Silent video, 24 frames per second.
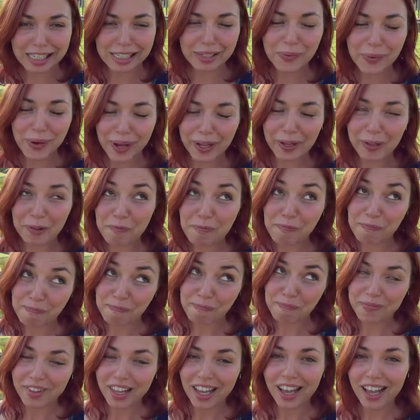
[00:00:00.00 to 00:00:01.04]
Well,
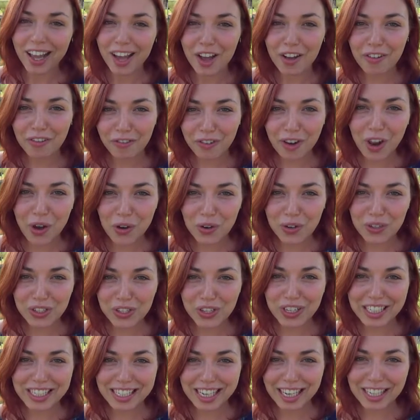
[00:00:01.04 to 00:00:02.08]
a
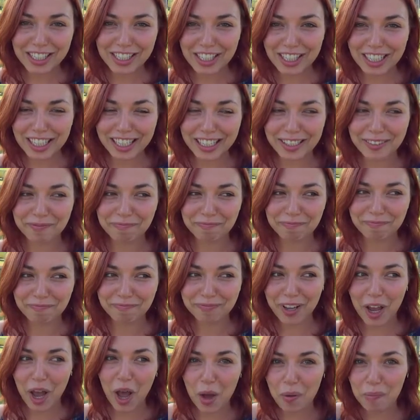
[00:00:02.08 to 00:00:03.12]
floater is actually
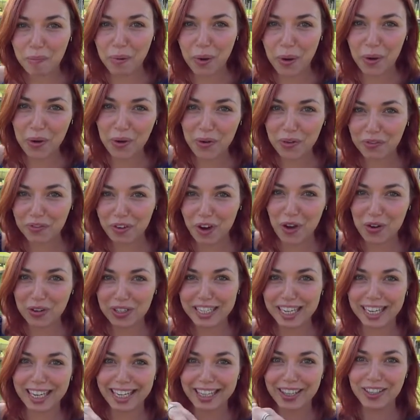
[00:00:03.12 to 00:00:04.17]
a poo
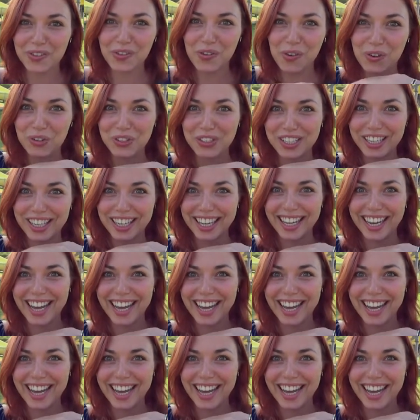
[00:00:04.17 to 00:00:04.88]
floating in the water.